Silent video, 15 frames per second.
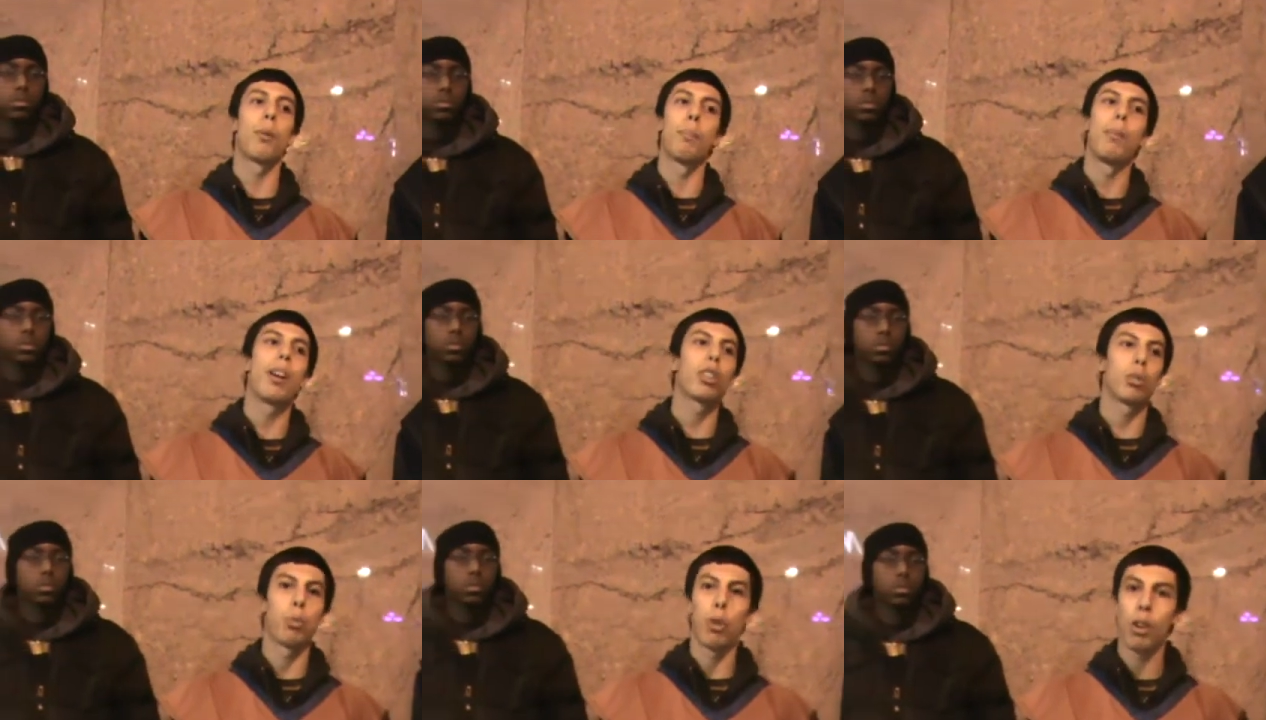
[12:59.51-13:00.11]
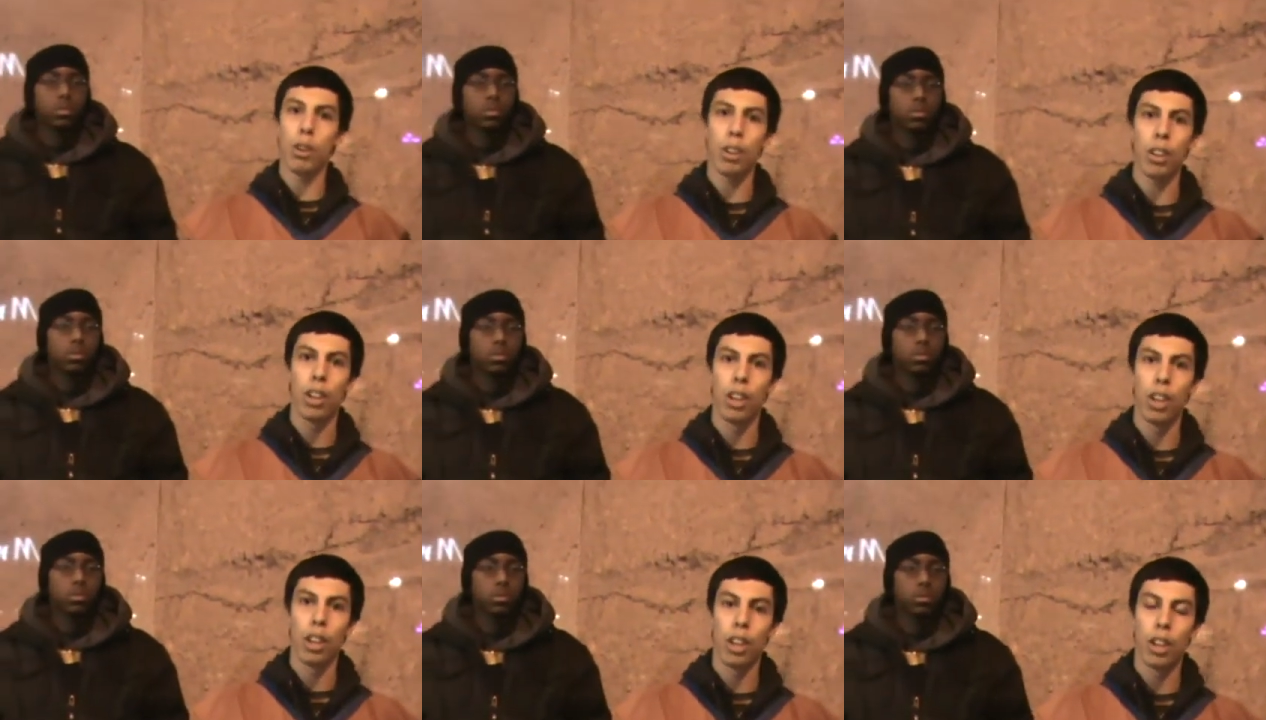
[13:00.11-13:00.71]
Speaker 1: or buzzword
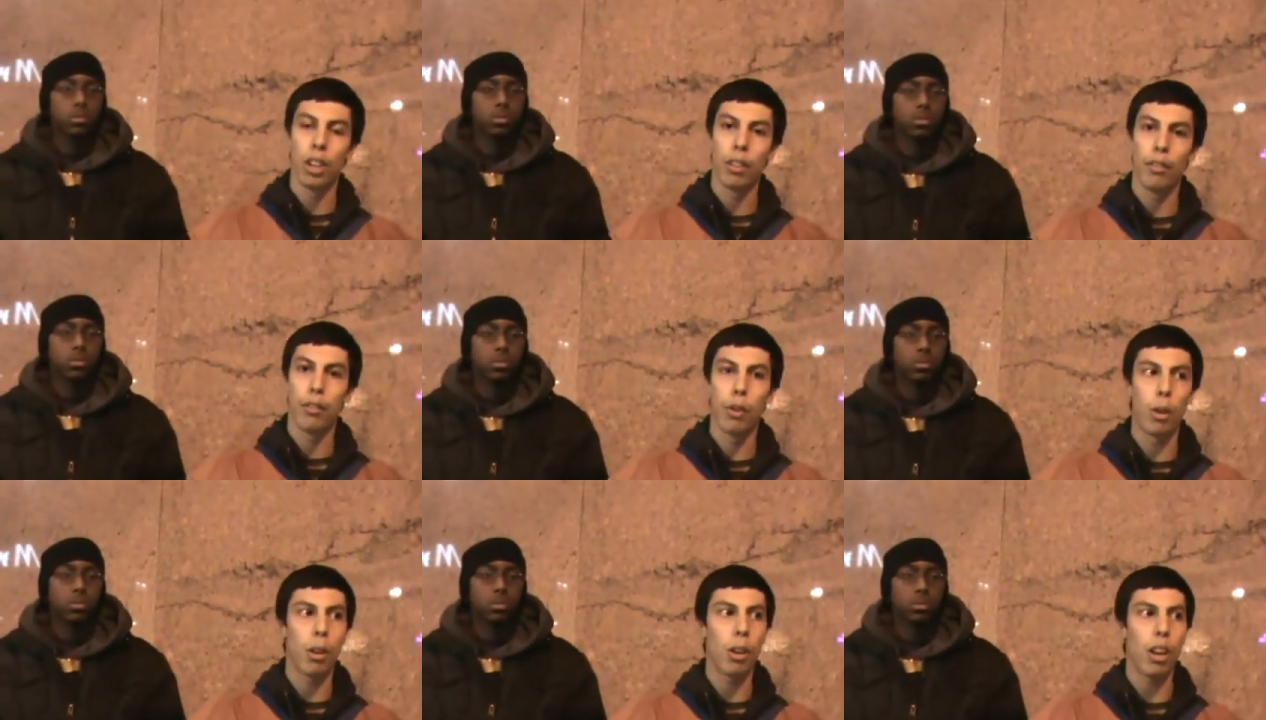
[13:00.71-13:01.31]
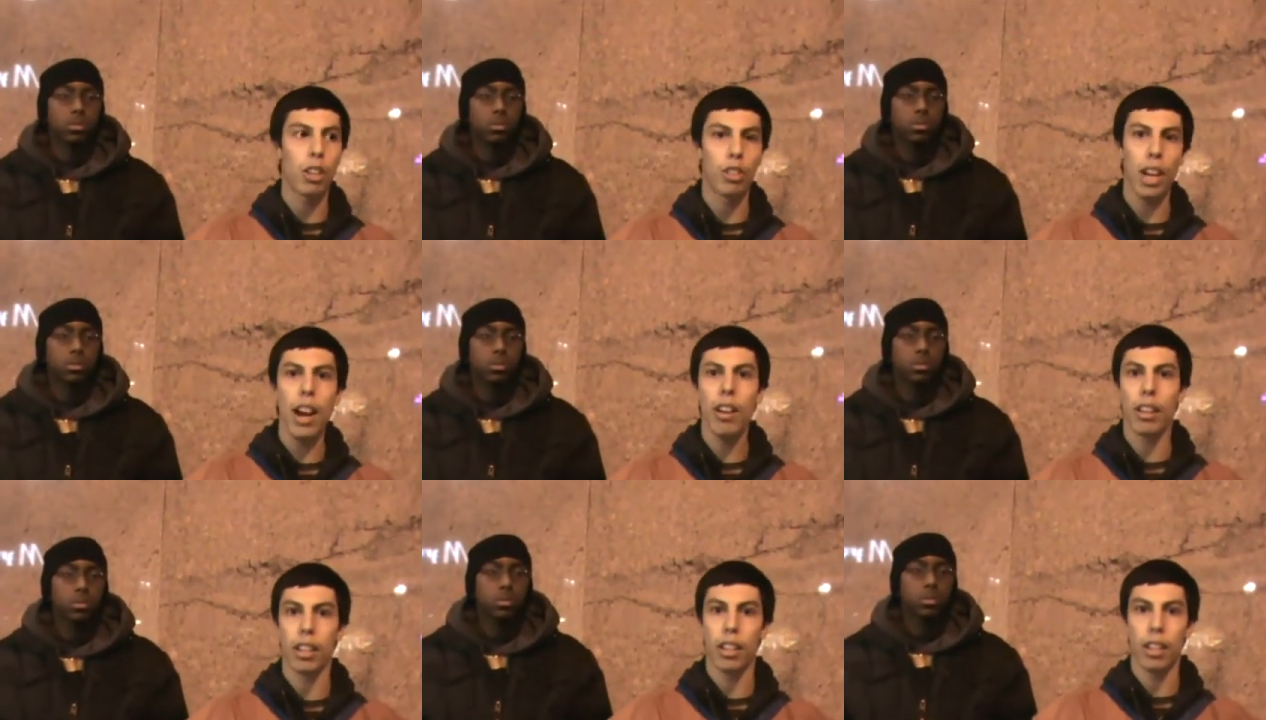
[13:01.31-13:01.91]
for a
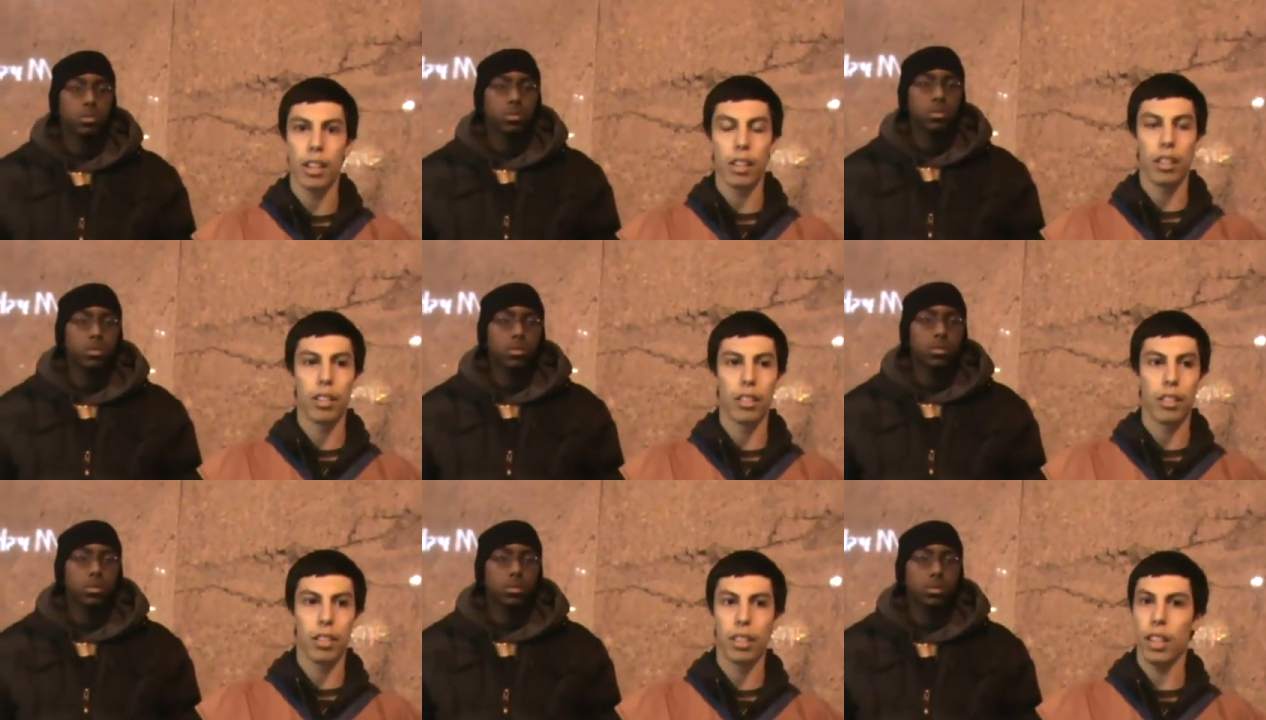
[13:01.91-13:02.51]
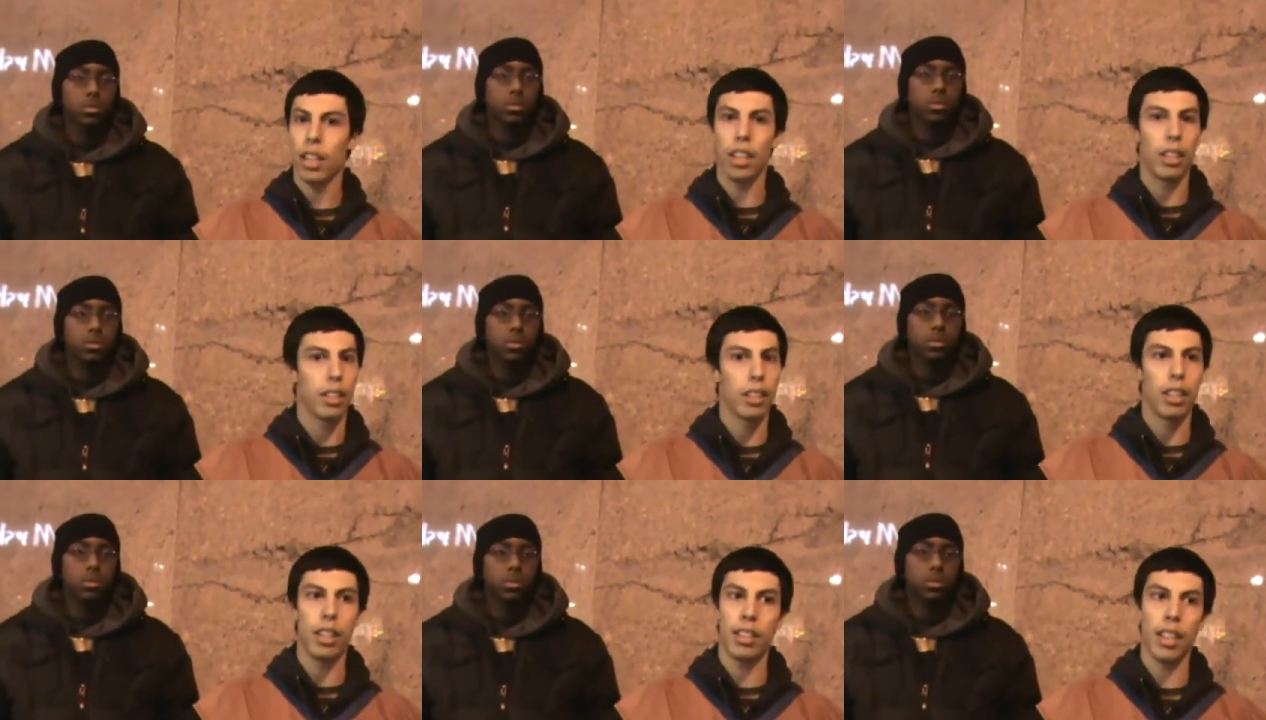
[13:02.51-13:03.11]
chariot.
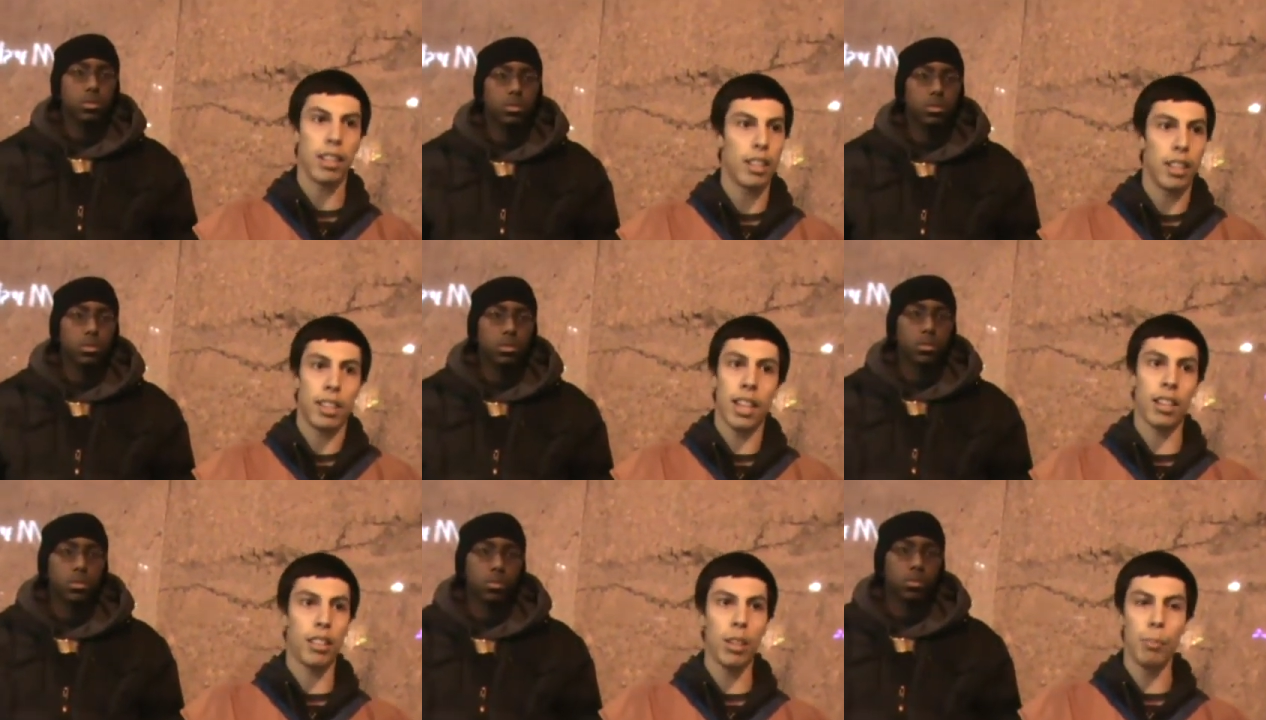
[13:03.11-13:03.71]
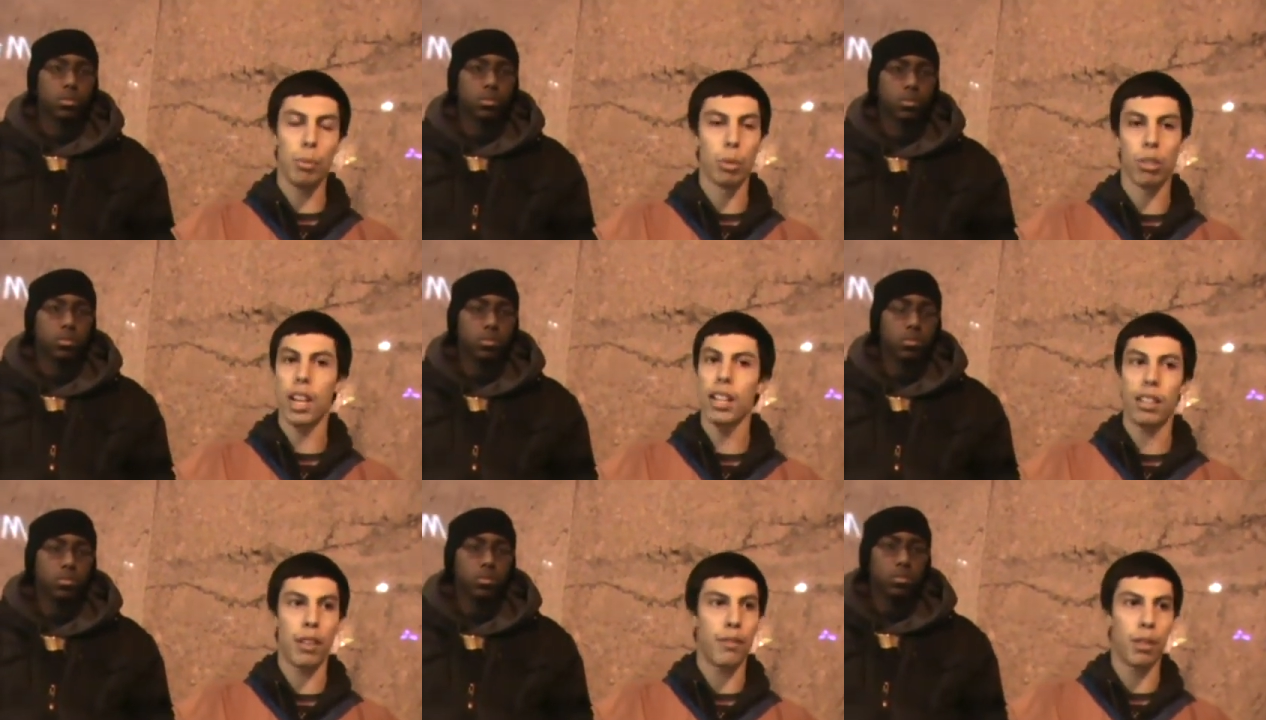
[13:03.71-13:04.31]
It's, it's, it's that simple. It's
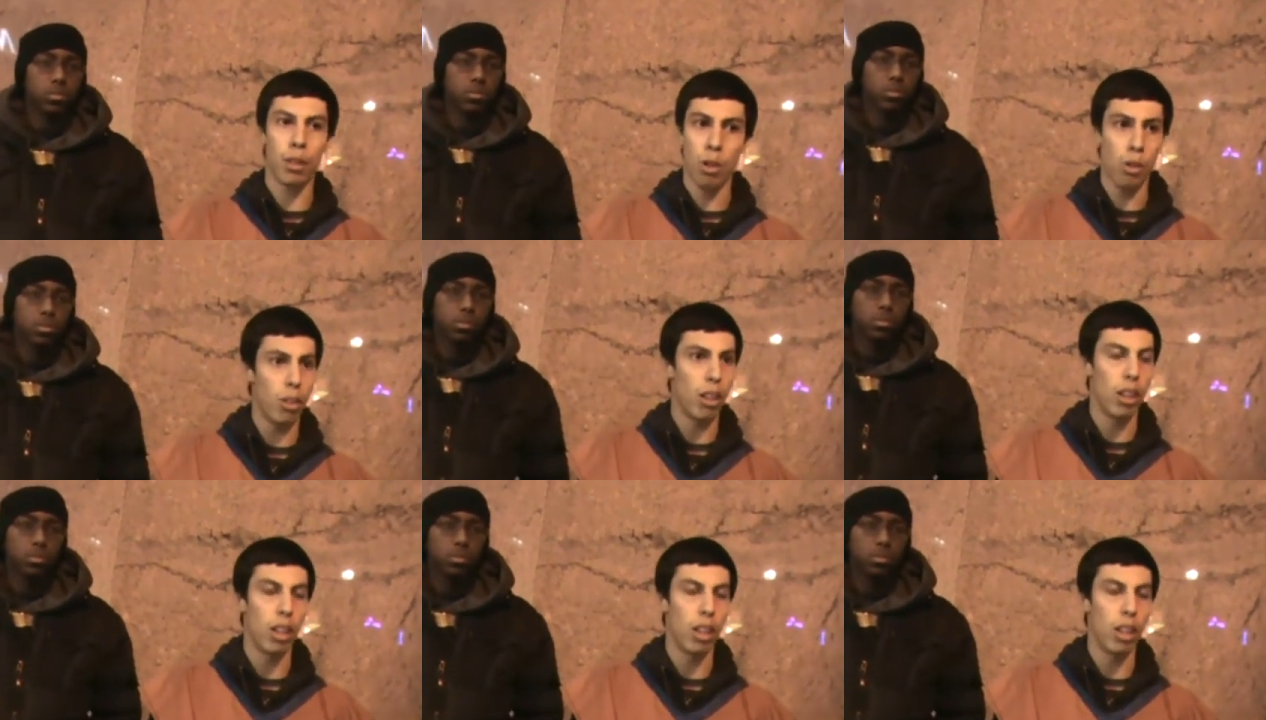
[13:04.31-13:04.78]
not difficult.